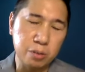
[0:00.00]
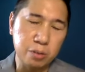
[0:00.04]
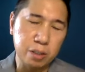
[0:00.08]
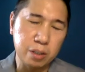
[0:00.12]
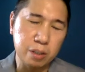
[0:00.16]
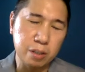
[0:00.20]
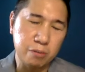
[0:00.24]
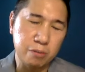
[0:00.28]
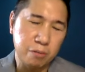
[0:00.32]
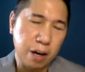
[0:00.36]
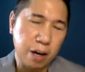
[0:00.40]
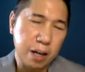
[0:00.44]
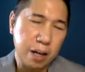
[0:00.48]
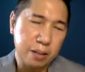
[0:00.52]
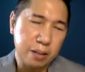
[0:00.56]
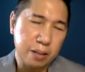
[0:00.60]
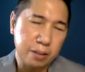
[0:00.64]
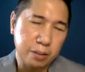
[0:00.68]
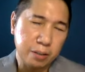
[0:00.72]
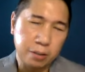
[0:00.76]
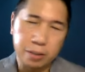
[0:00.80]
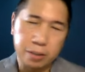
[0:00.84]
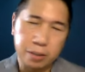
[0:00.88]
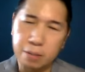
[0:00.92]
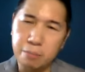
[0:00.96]
the father
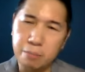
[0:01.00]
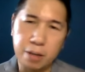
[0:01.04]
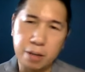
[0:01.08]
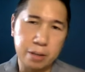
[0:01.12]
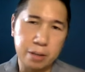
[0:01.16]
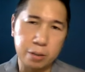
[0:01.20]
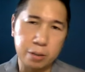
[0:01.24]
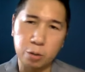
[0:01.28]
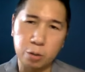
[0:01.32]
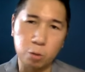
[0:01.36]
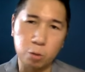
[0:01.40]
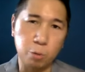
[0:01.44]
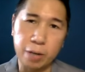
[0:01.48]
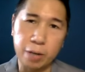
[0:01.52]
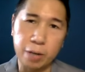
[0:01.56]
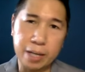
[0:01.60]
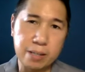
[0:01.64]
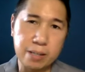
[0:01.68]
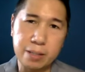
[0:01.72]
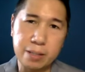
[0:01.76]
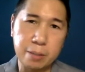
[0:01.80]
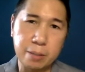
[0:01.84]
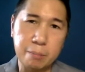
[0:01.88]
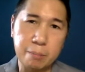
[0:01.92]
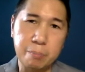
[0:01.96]
or the mother who
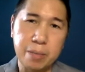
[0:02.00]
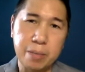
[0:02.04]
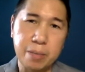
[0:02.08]
raised them.